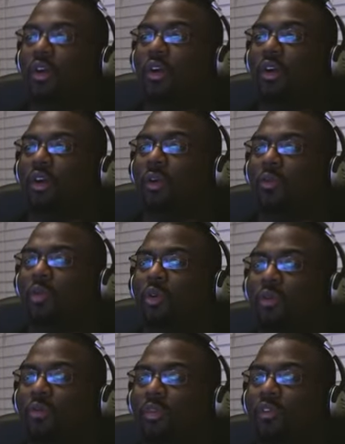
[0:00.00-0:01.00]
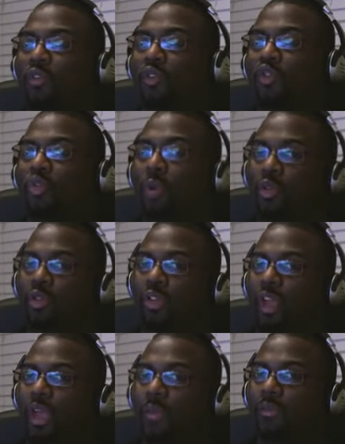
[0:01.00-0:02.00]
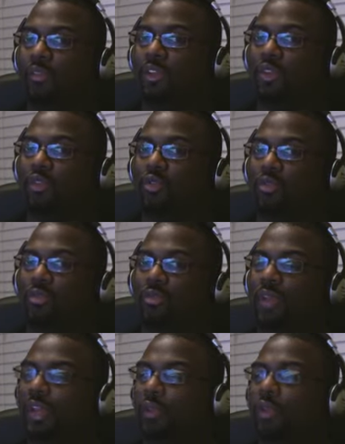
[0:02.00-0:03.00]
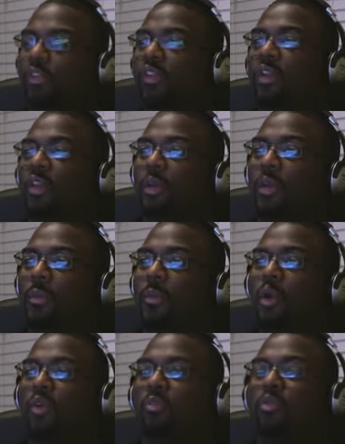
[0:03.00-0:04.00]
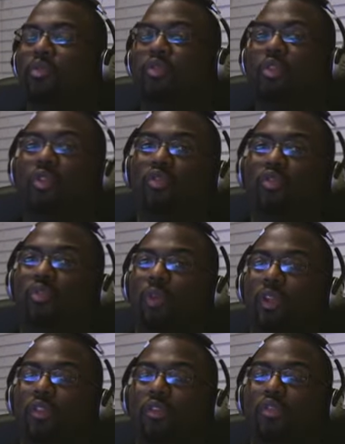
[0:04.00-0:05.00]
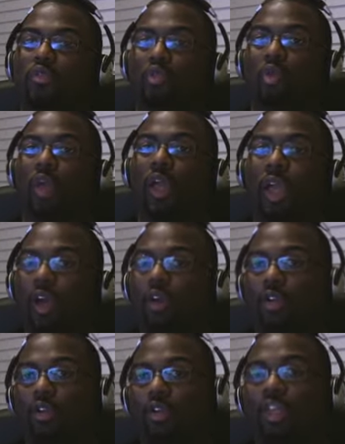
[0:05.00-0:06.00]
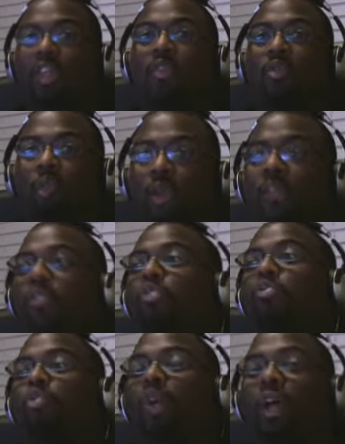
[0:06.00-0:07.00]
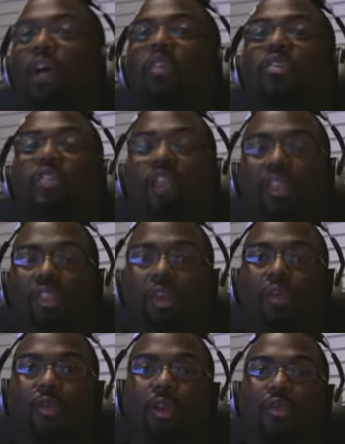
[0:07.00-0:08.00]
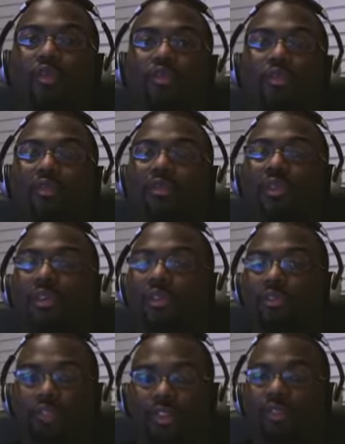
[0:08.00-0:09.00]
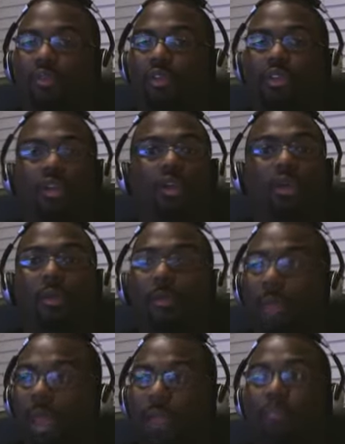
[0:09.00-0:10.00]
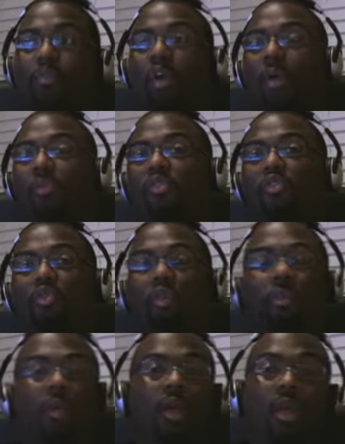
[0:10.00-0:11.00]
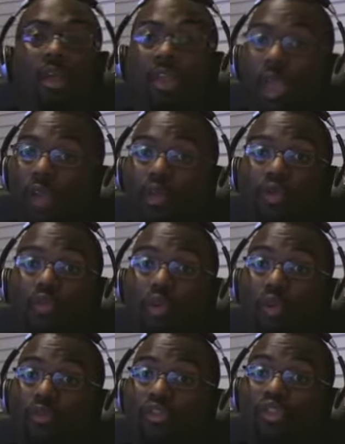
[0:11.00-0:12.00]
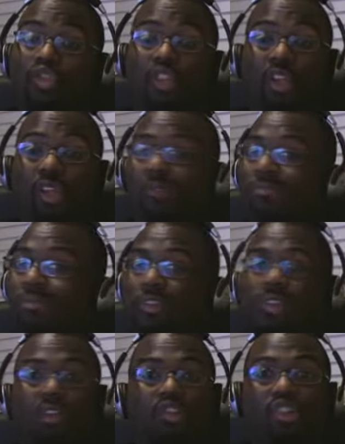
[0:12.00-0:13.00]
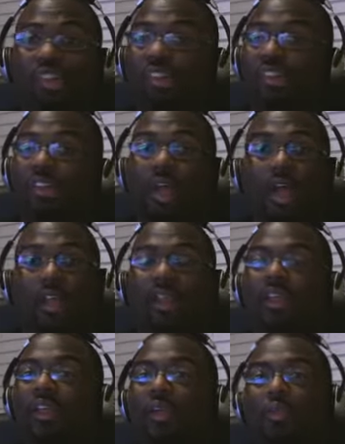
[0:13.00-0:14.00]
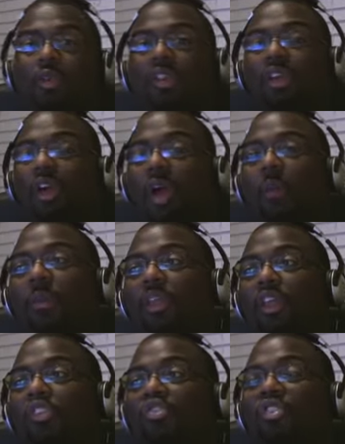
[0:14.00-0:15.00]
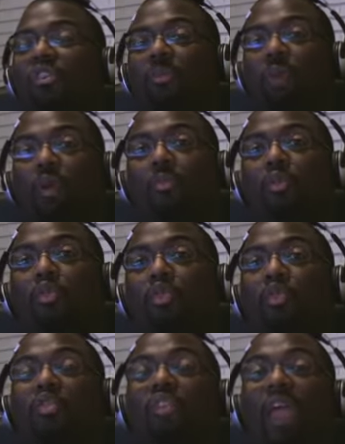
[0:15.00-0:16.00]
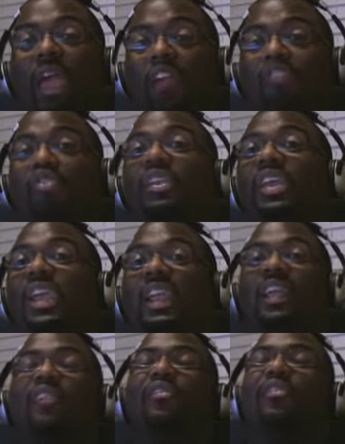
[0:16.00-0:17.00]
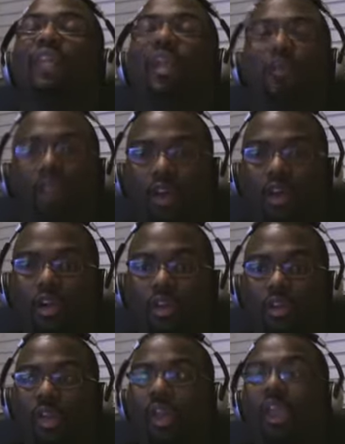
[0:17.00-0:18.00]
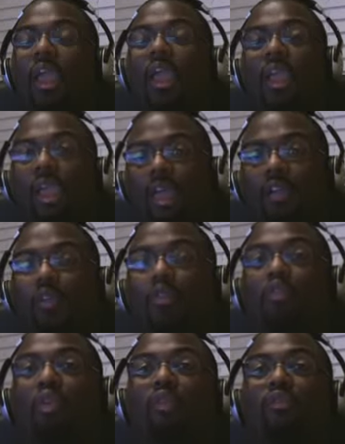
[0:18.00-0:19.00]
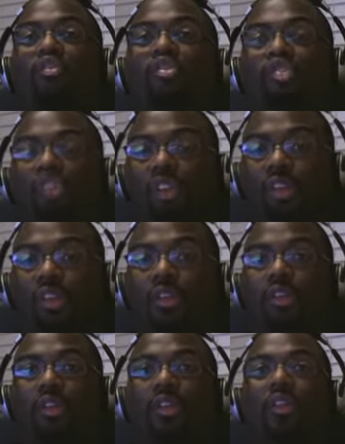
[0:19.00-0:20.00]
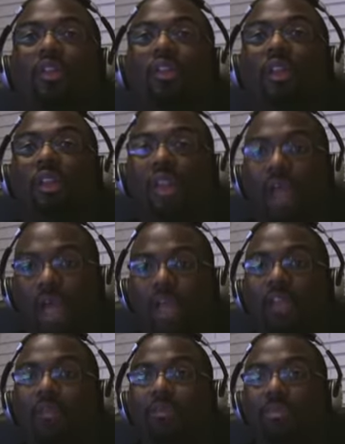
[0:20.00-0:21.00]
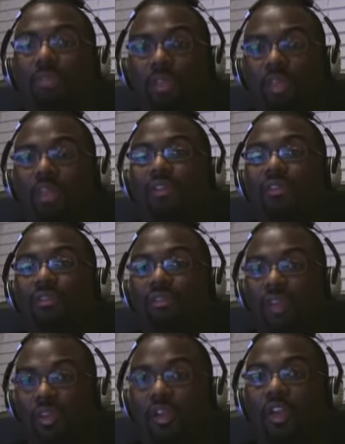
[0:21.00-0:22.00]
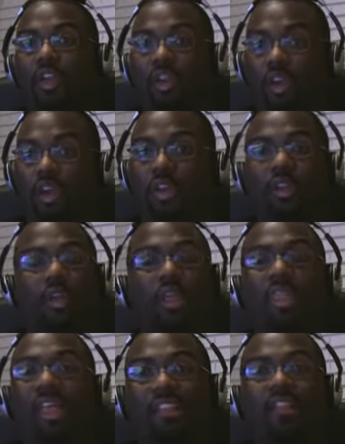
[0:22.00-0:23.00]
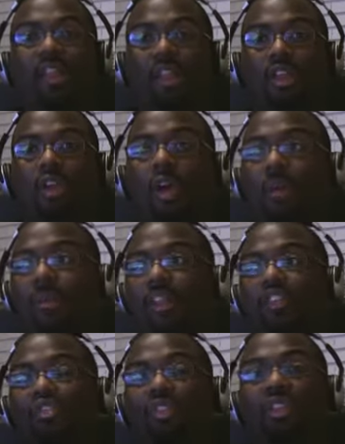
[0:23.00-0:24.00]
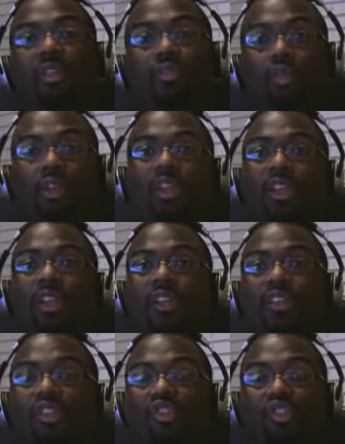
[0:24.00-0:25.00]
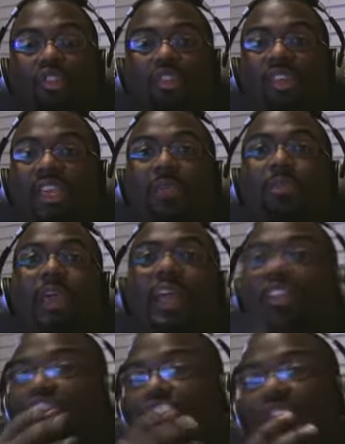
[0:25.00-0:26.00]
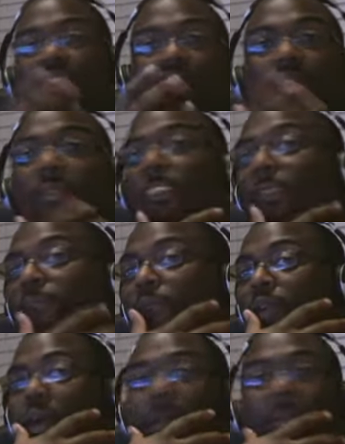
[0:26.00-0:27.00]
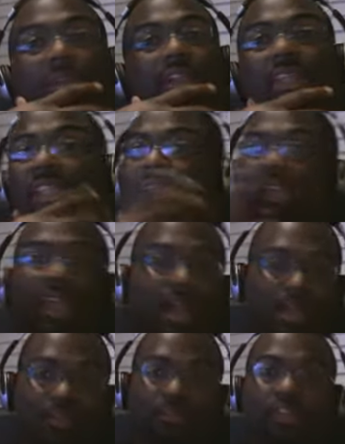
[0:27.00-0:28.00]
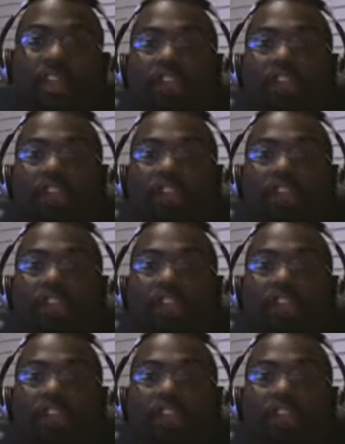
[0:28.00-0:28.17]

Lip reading: Well, if you can do it both times, then cool. Anyways, Mark Munoz went through hell. He went through hell to get that round 2 victory. Mad props to him. Kendall Grove's chin just not... With the combination of Mark Munoz actually hitting very hard and Kendall Grove's chin not being very good, that's not a good combination. He really needed to just keep that chin completely out of